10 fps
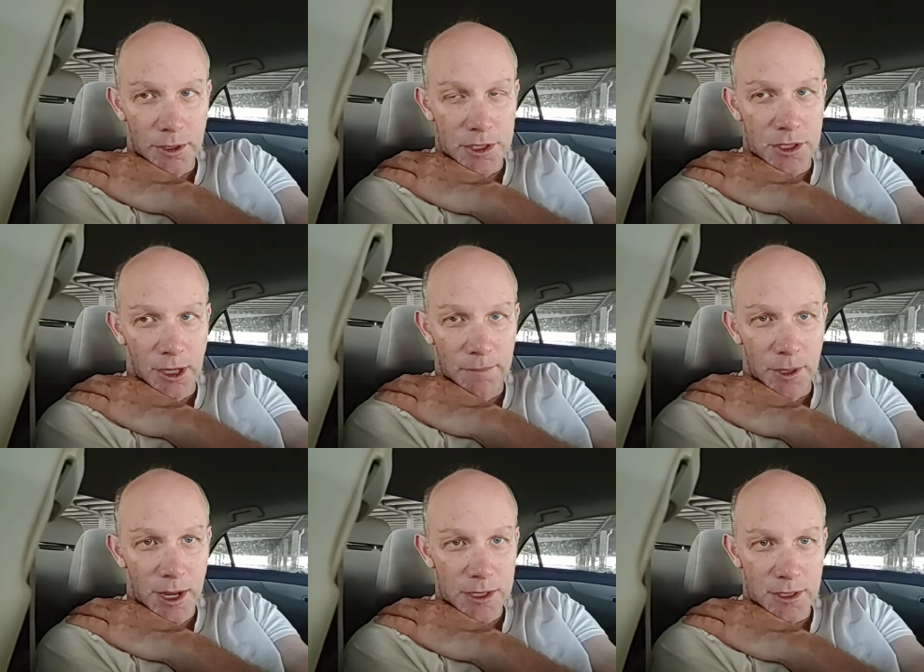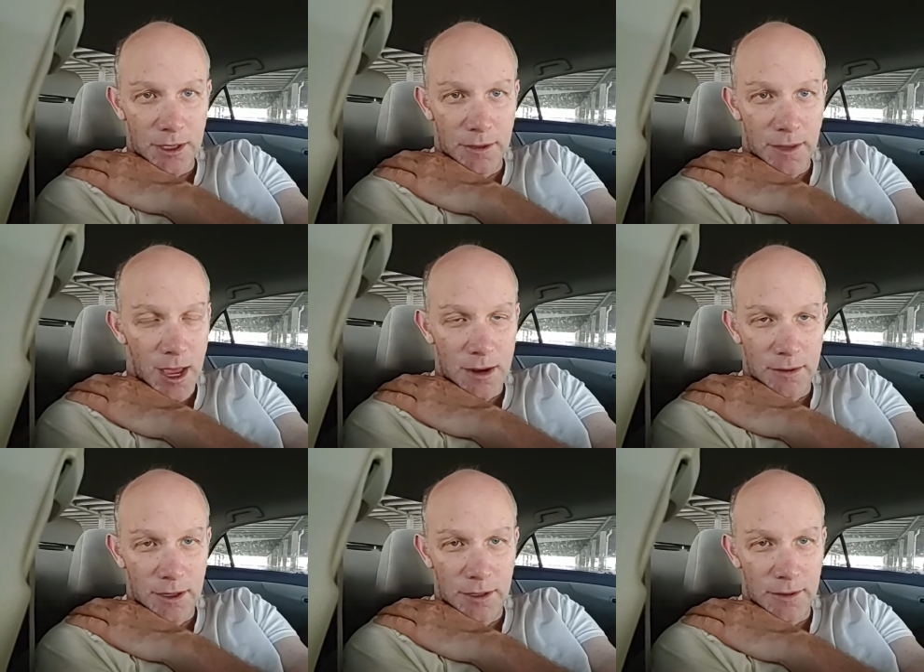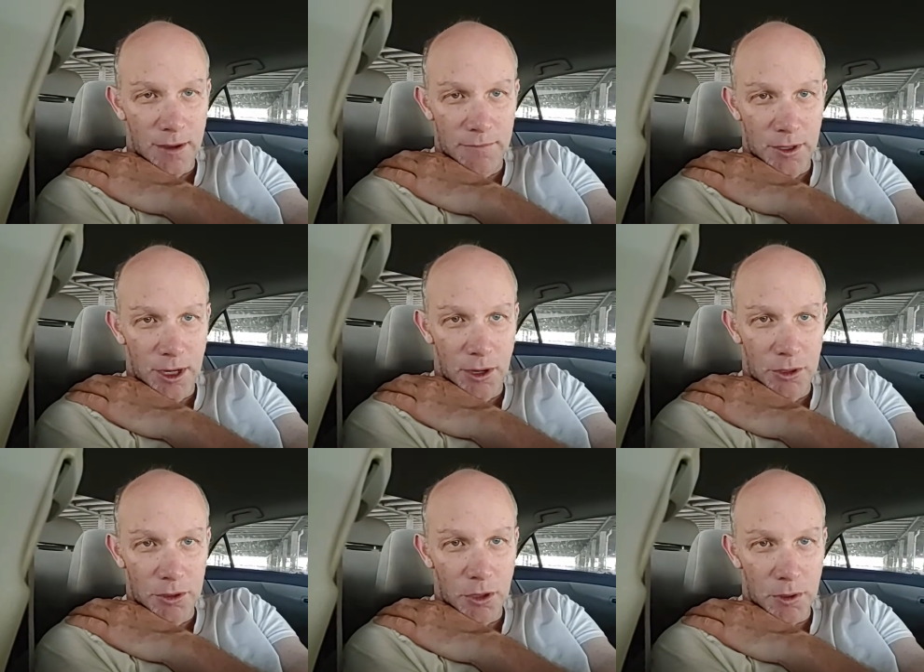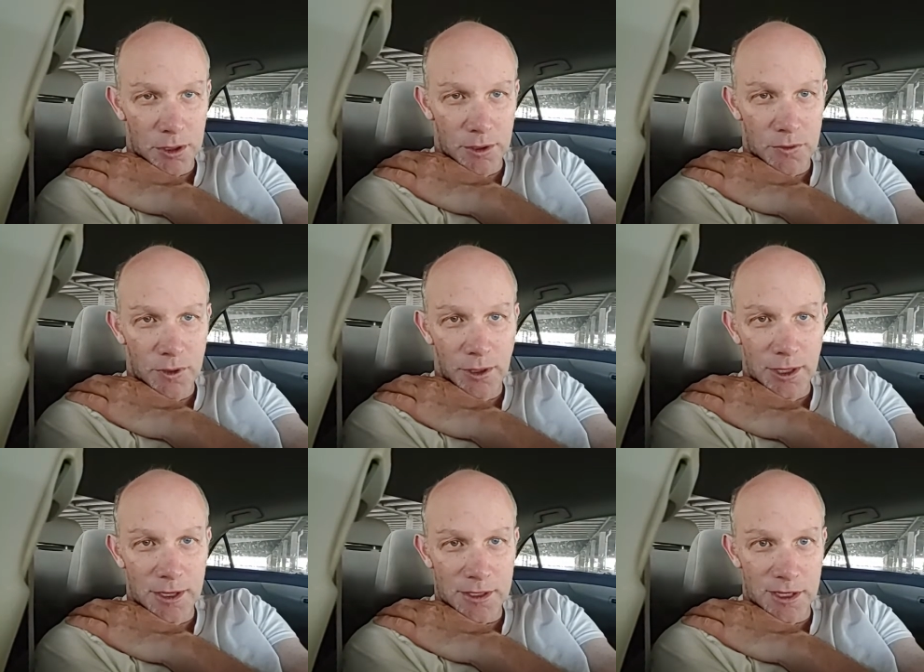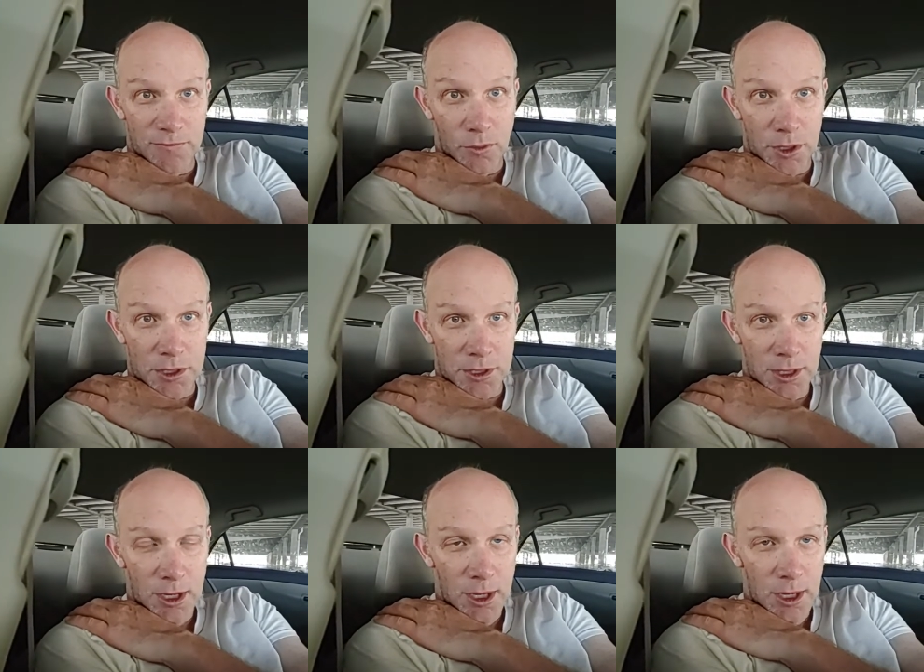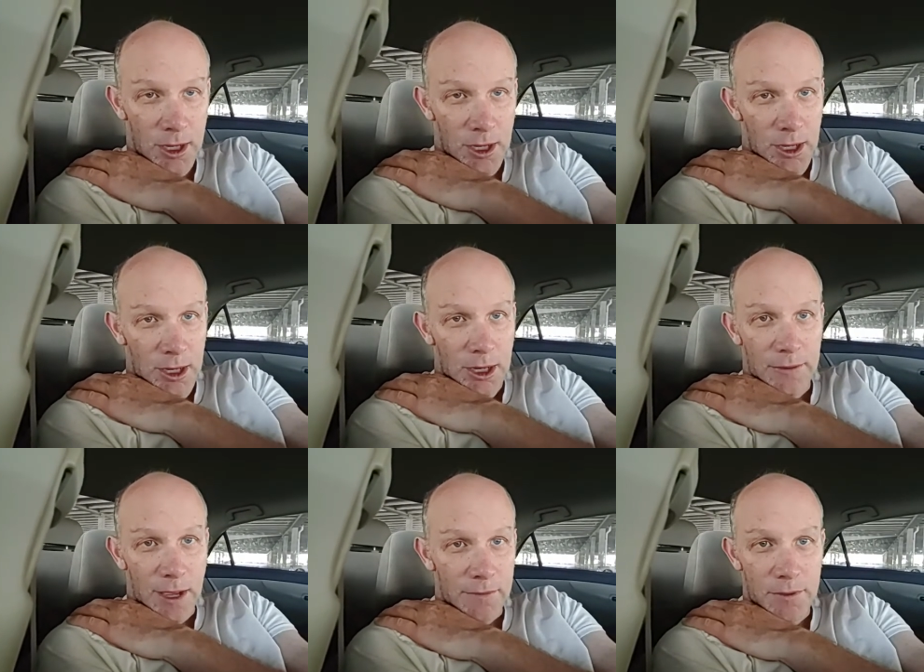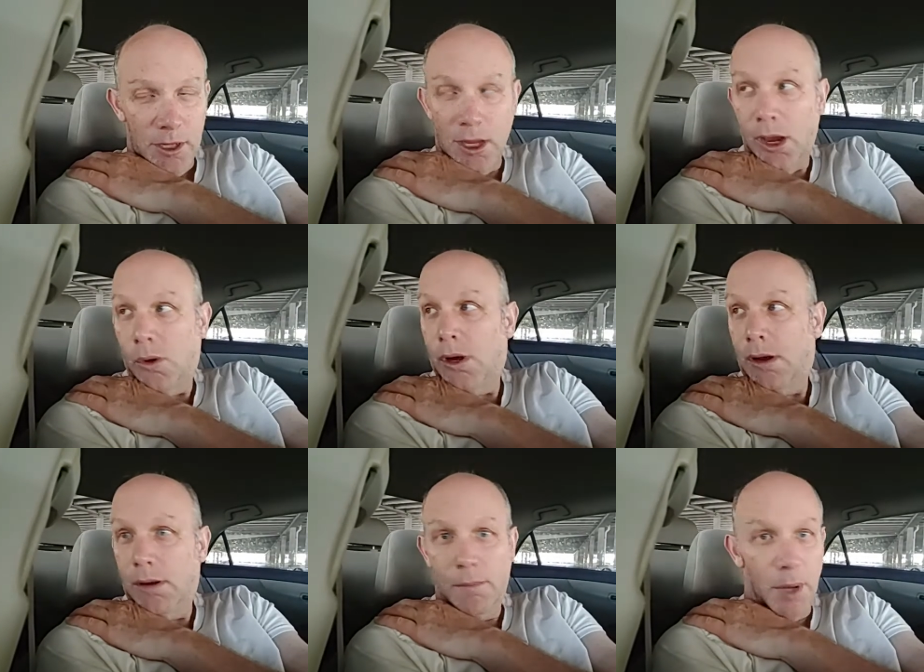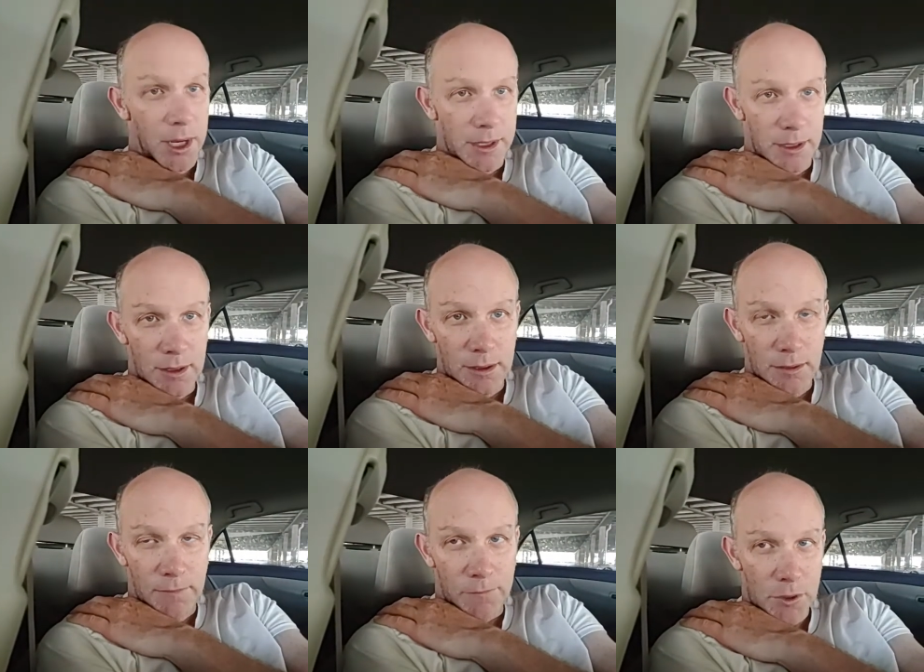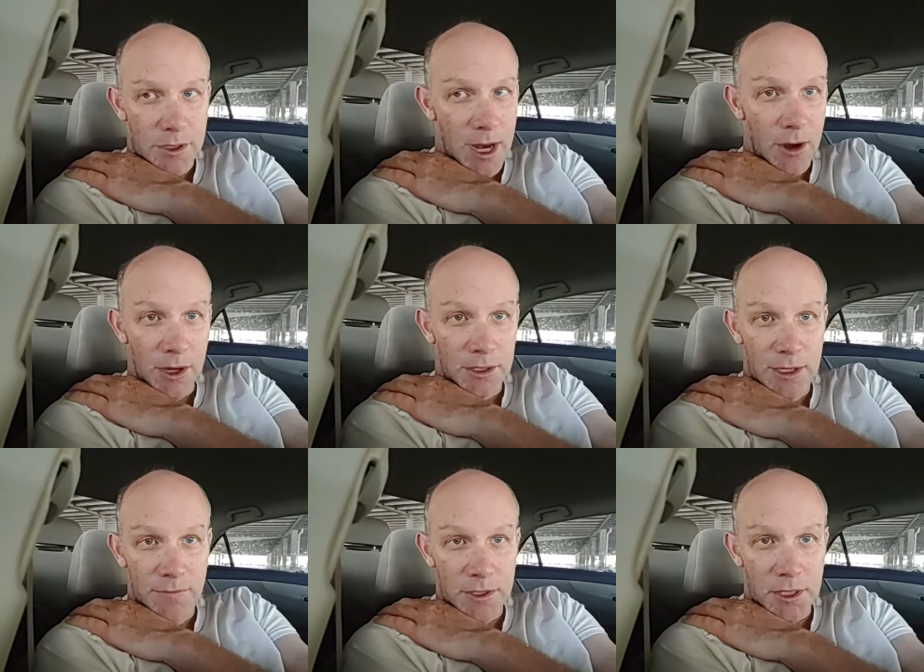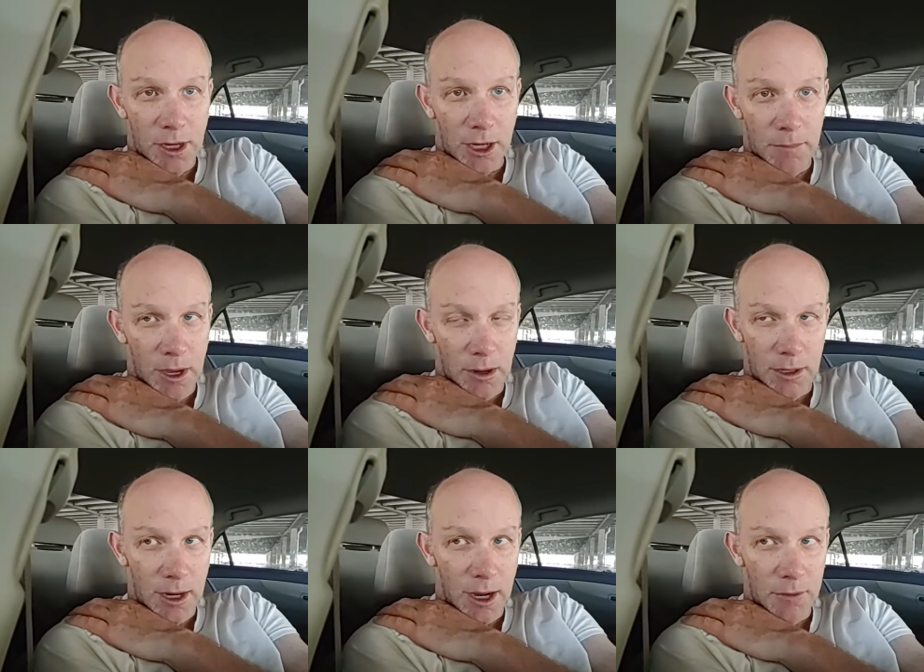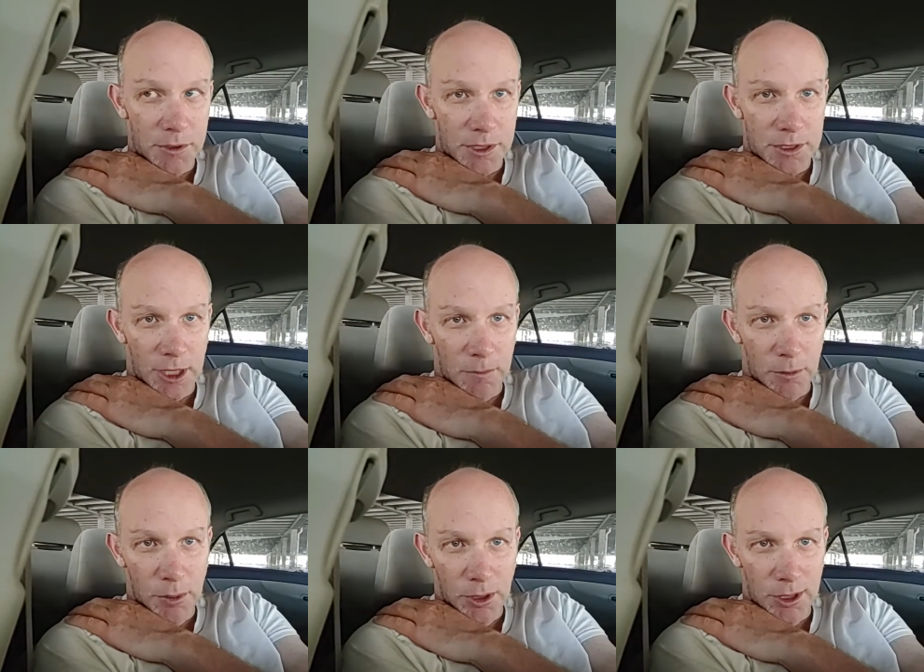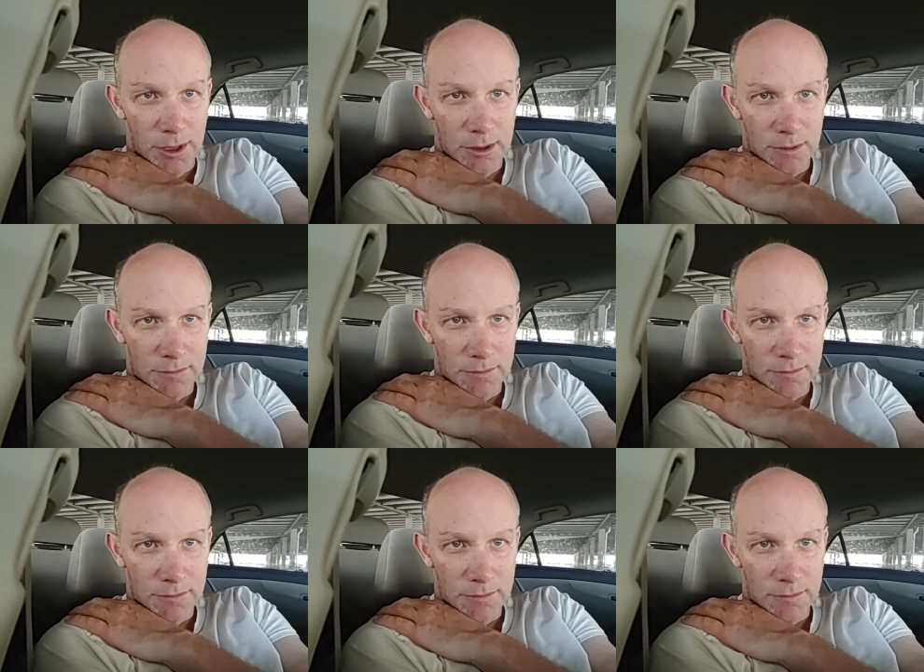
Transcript: it's John Podesta in that in that video. I don't know whether it really is his voice in that video. But for daring to even talk about it, I was a cyber bully.